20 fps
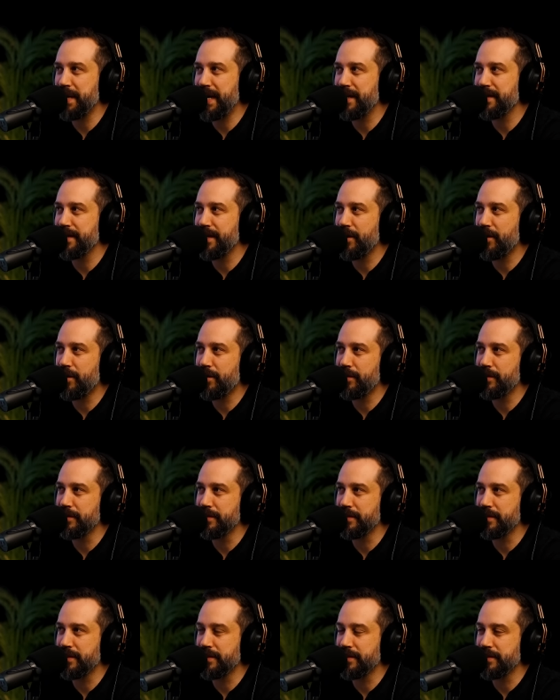about their
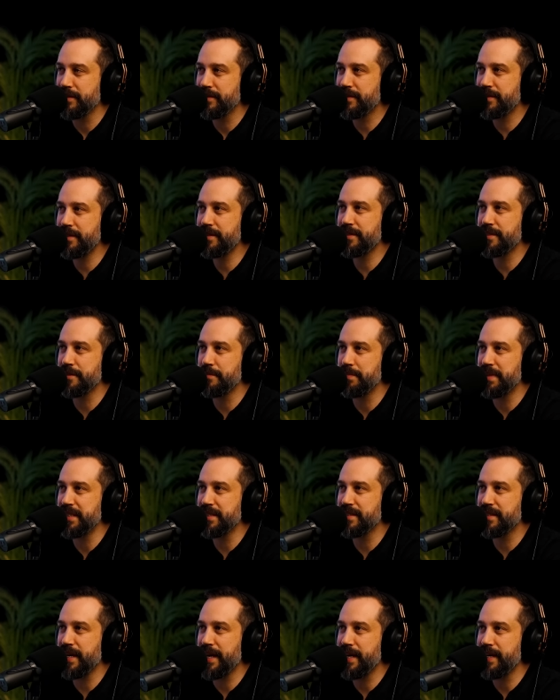whole system
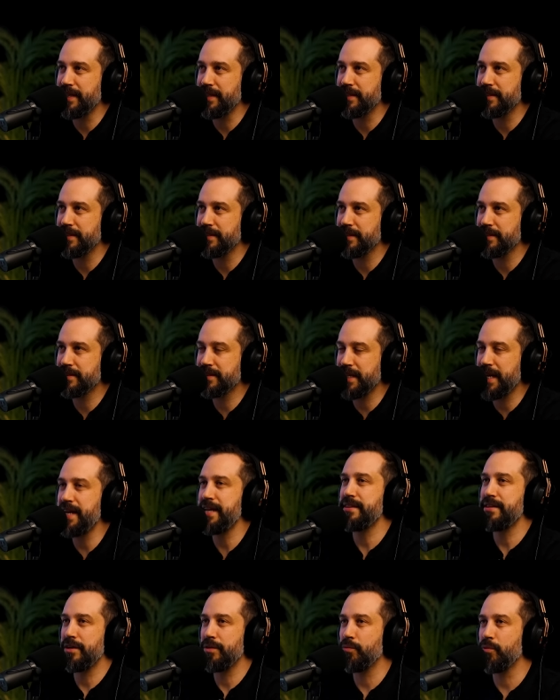is they
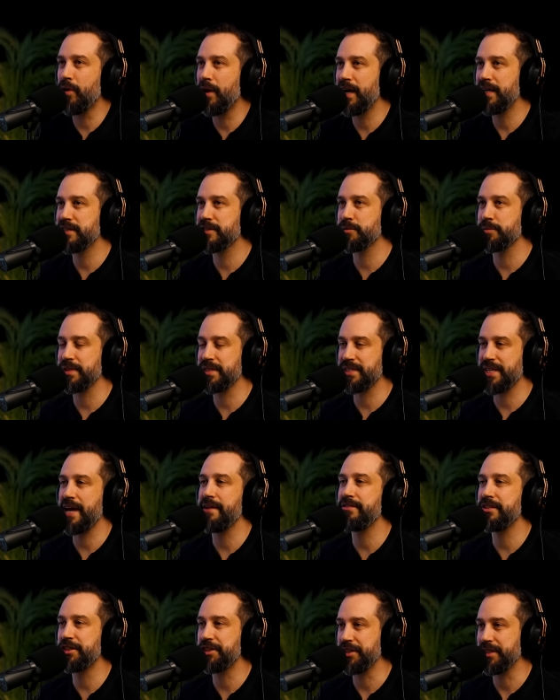say that whites were
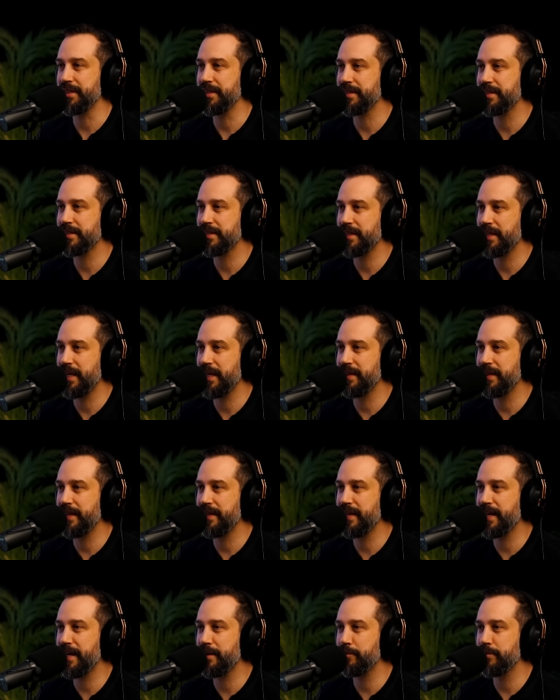savages and
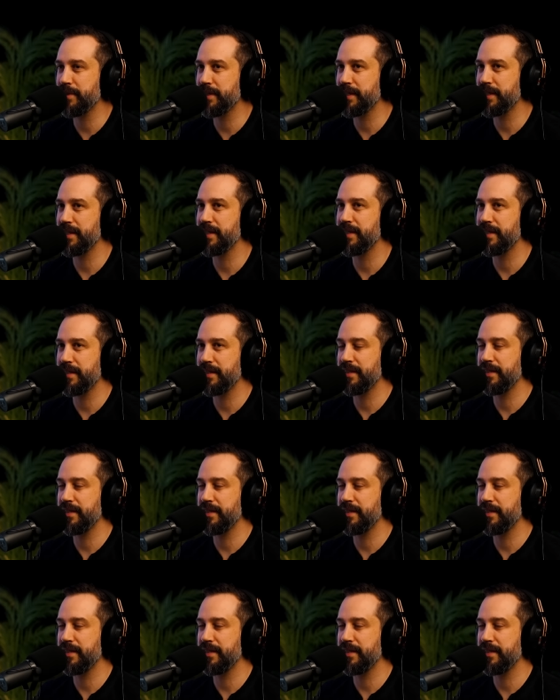then they were